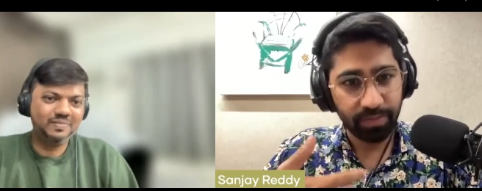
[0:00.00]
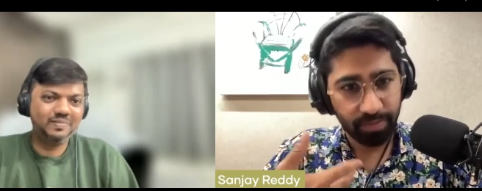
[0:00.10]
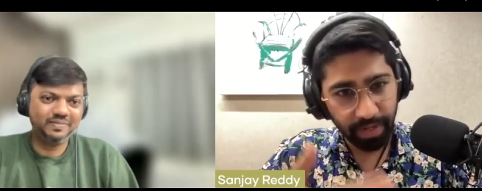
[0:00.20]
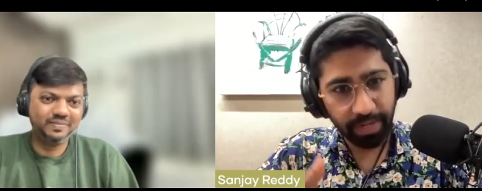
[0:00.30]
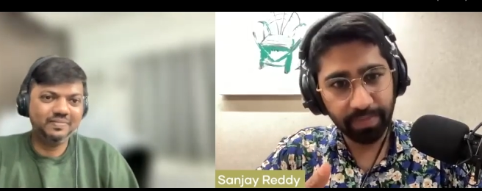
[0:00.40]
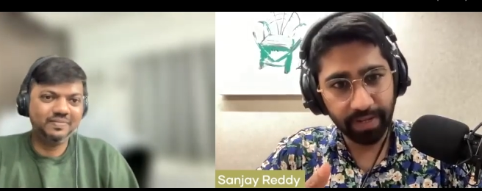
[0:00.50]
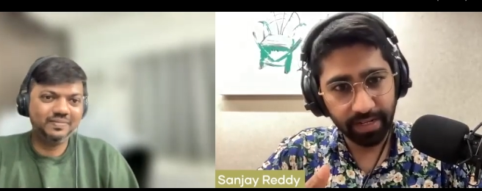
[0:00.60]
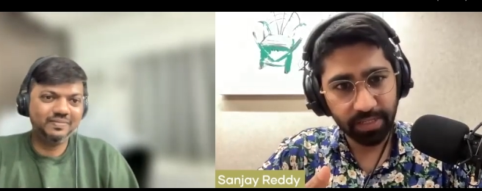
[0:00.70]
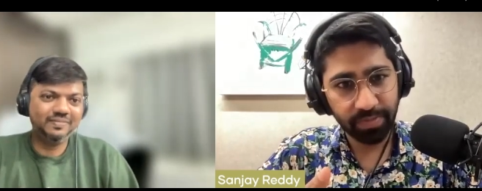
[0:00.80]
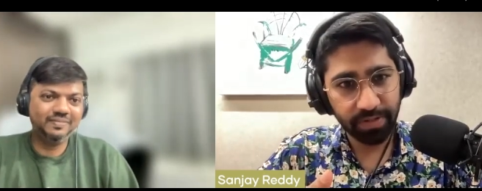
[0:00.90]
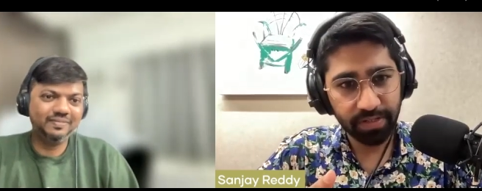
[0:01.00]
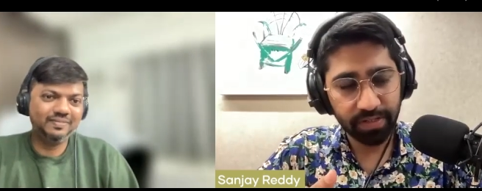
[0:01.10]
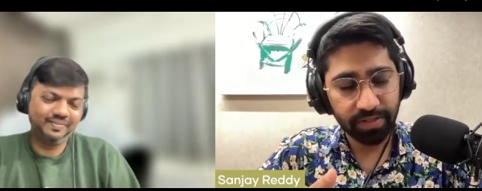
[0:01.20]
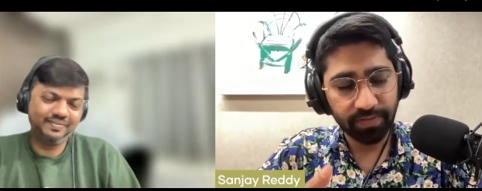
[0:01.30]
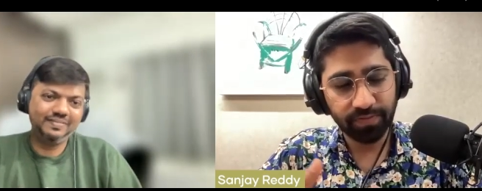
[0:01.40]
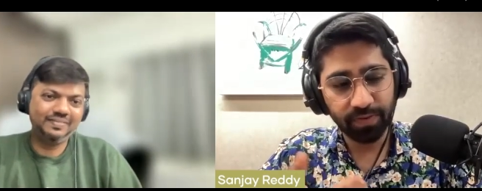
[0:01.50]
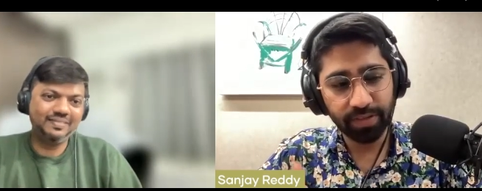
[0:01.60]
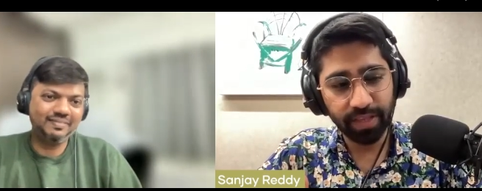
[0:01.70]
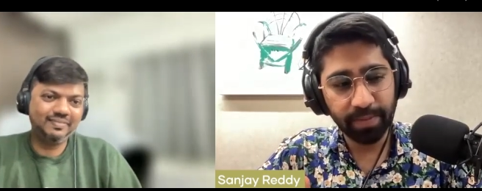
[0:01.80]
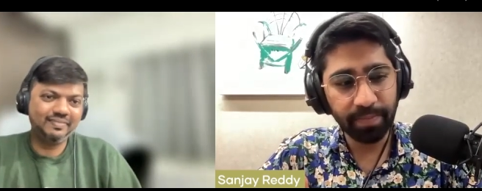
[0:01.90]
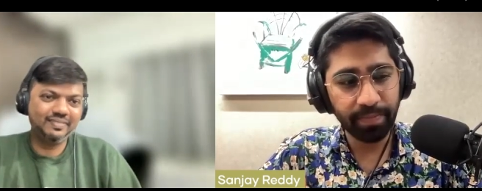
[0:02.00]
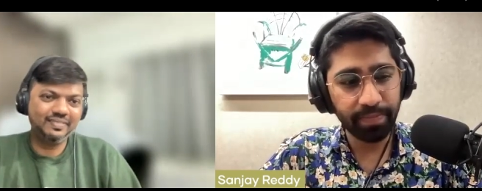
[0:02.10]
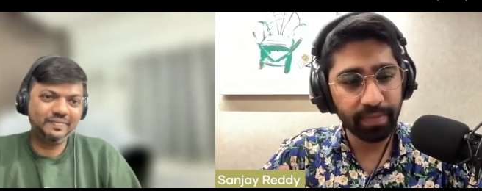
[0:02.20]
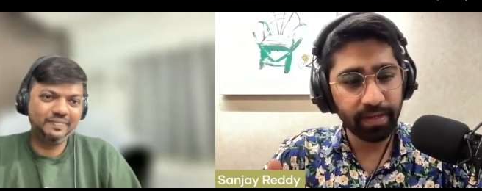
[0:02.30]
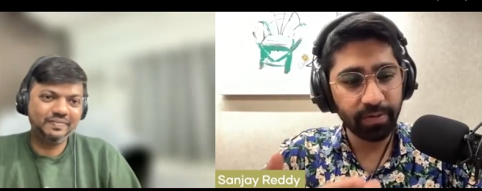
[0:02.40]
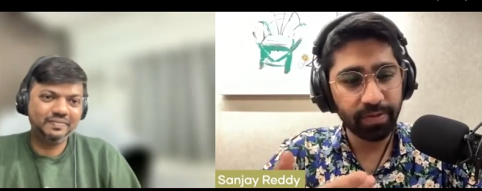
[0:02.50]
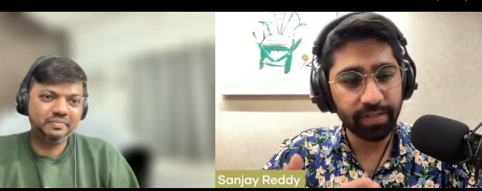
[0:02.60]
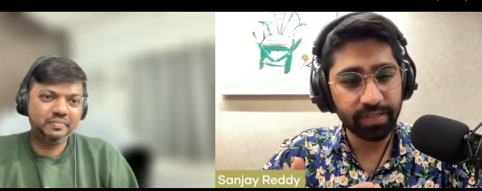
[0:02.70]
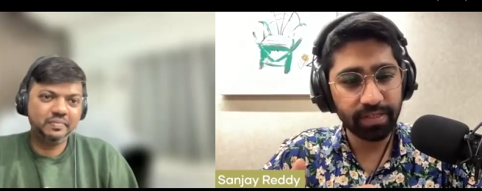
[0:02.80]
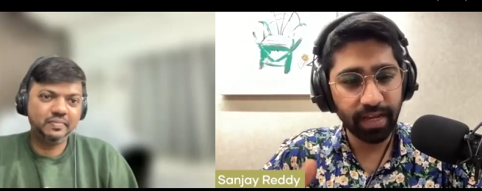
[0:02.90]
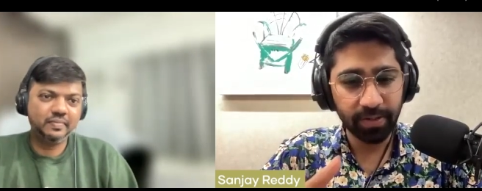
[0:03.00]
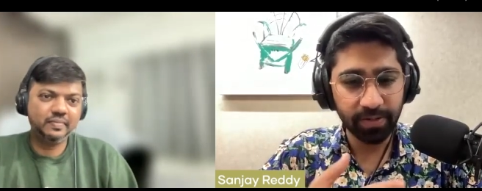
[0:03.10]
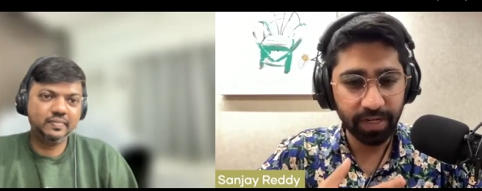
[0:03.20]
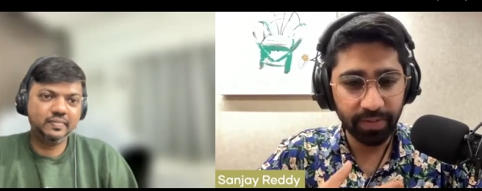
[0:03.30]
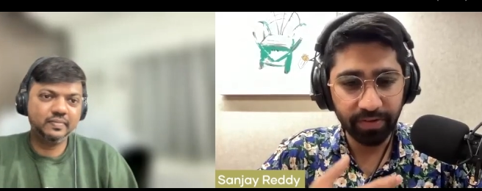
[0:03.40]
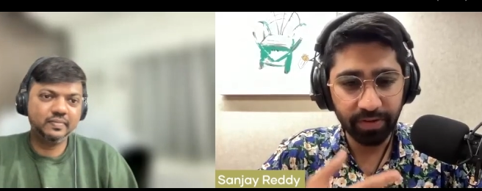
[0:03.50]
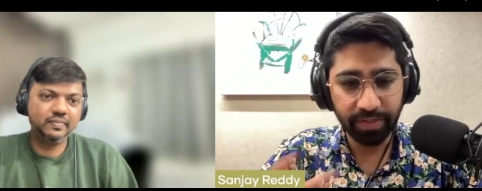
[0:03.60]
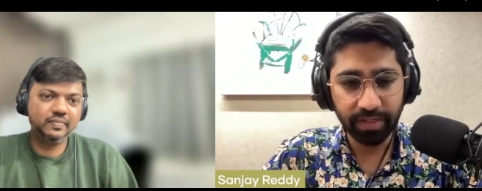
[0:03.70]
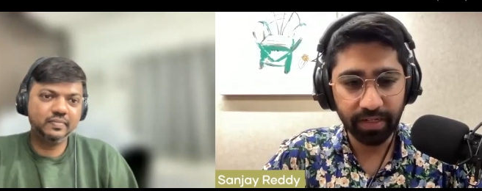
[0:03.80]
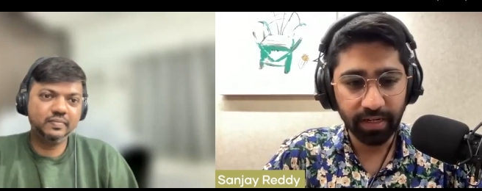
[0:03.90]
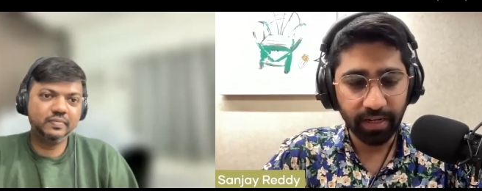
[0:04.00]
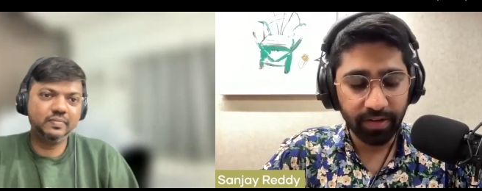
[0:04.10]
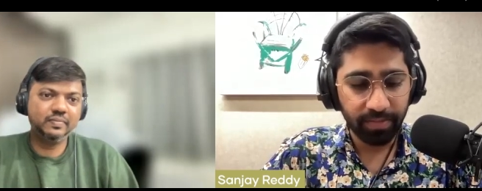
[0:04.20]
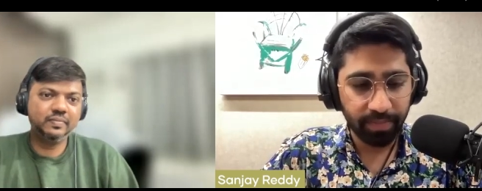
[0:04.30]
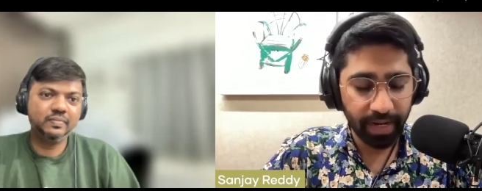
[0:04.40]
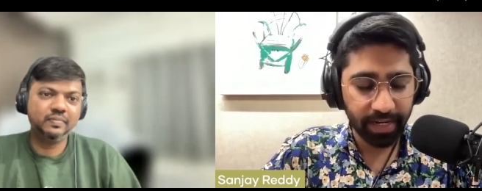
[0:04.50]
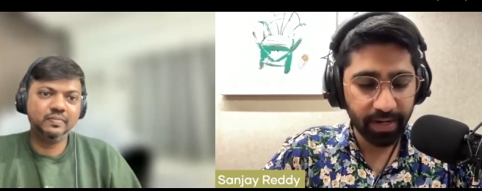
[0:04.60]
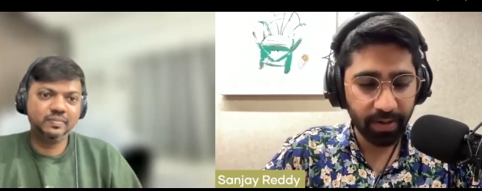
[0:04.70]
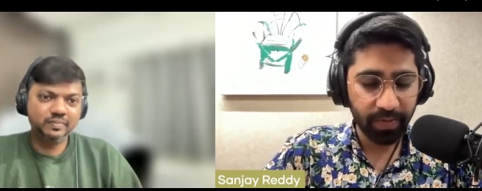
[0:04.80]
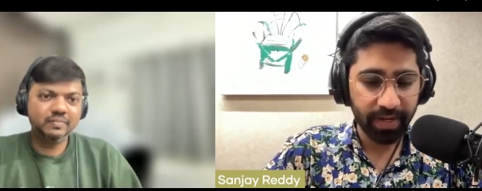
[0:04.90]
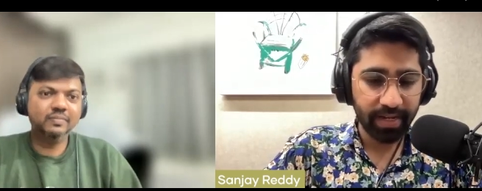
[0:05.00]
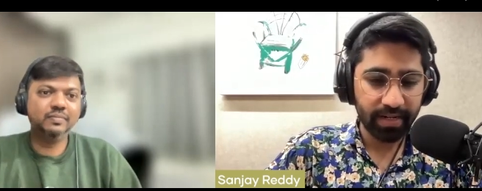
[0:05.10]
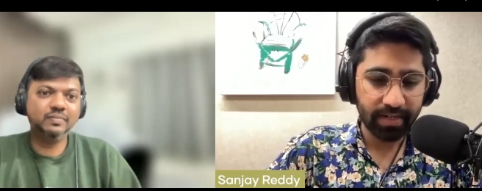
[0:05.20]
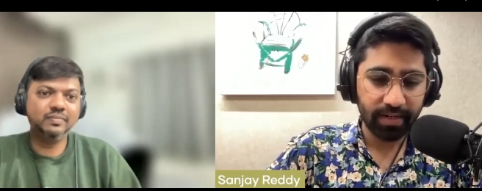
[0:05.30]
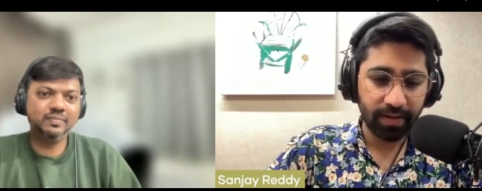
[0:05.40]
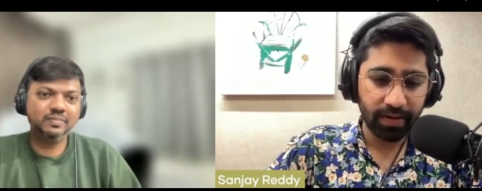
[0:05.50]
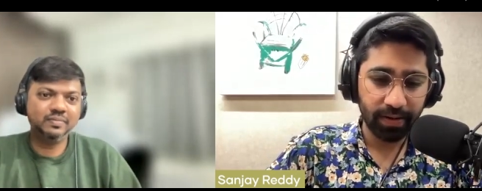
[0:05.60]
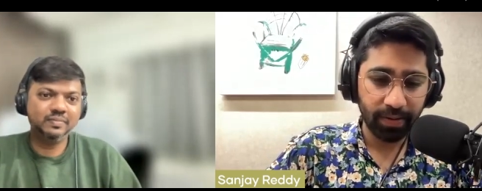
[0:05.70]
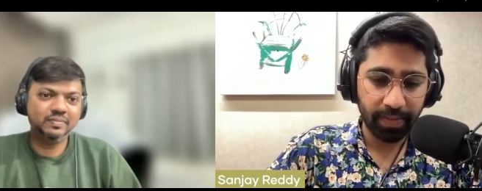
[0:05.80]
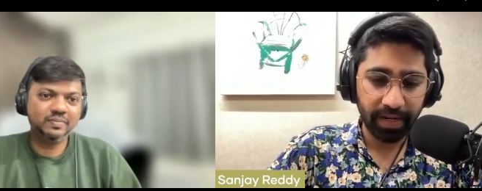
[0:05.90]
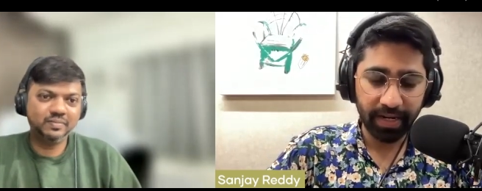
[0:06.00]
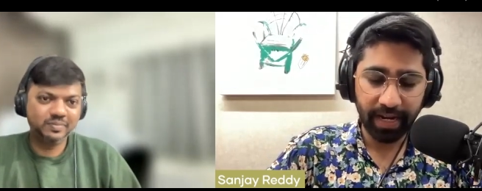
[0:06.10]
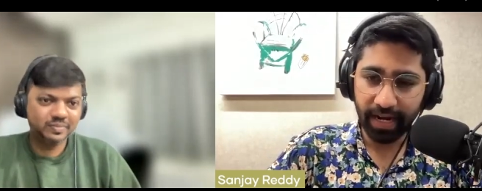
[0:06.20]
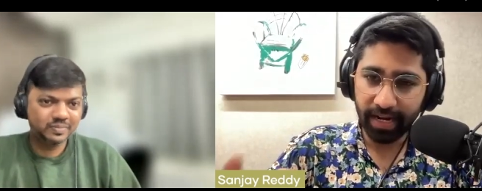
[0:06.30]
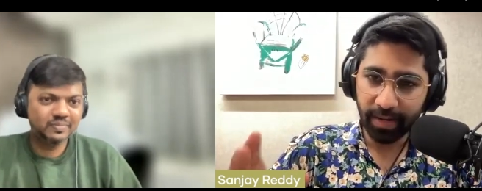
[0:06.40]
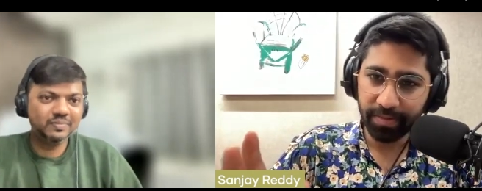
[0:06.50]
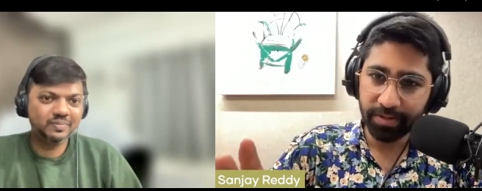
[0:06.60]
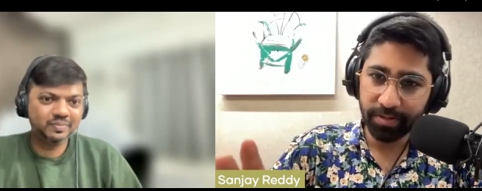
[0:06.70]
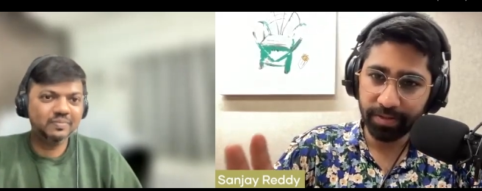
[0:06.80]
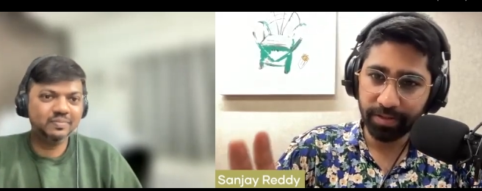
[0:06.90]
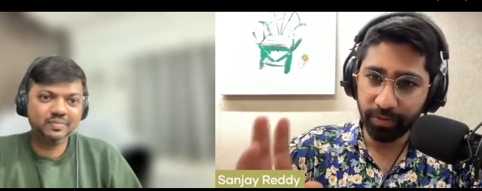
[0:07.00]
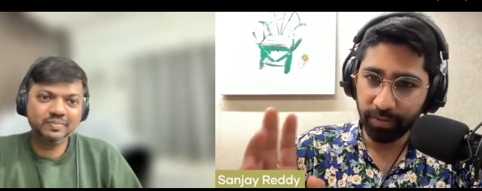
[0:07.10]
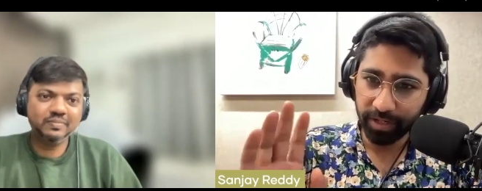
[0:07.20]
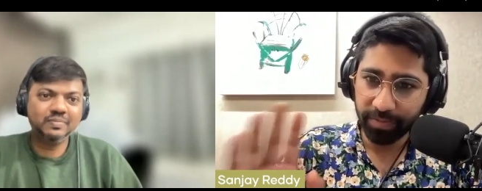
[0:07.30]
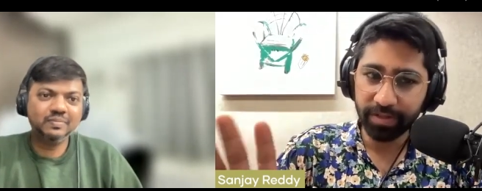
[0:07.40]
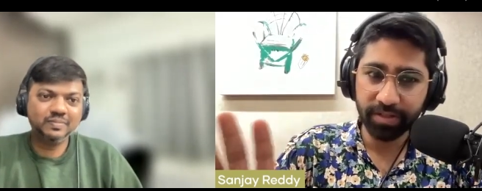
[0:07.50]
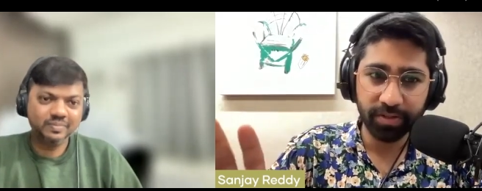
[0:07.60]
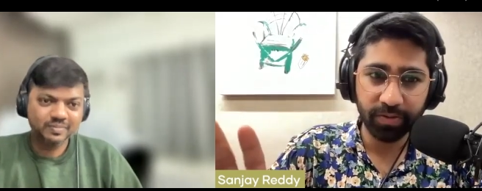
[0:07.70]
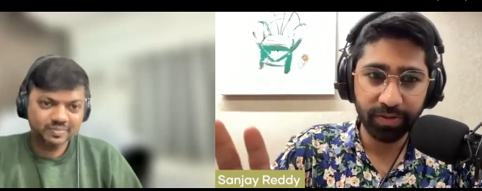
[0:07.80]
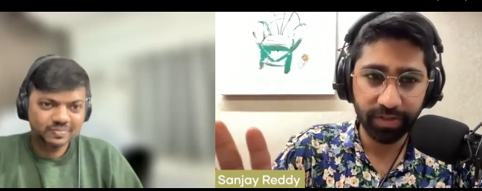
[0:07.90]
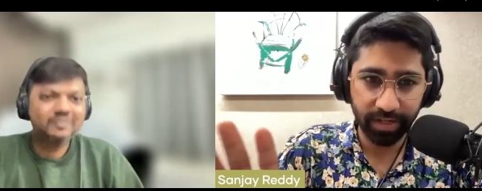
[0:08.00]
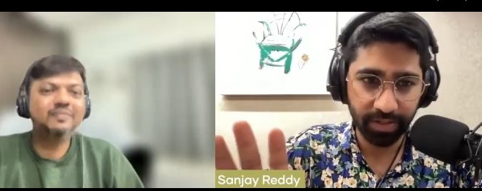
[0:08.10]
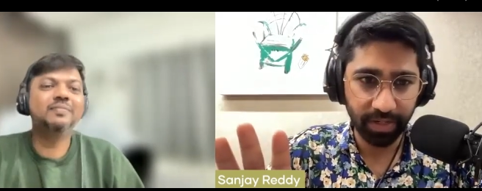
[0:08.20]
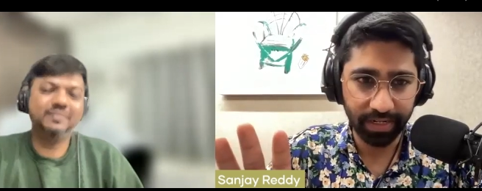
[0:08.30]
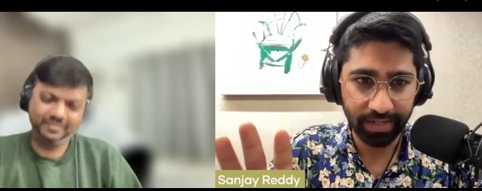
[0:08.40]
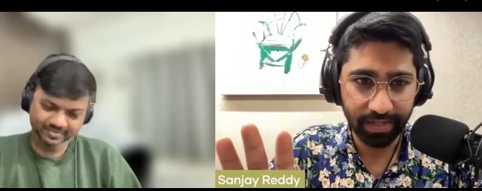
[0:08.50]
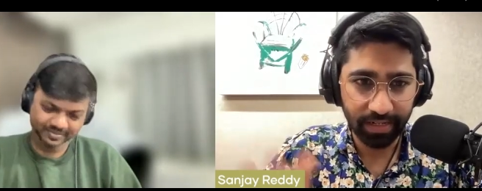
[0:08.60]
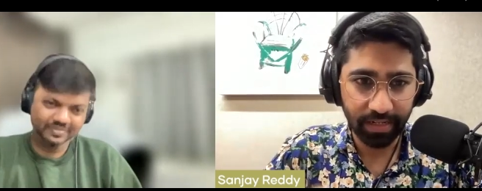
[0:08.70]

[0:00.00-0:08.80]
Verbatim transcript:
Speaker 1: my parents because for them it was i also come from a background where uh, my dad happens to be the only person who was educated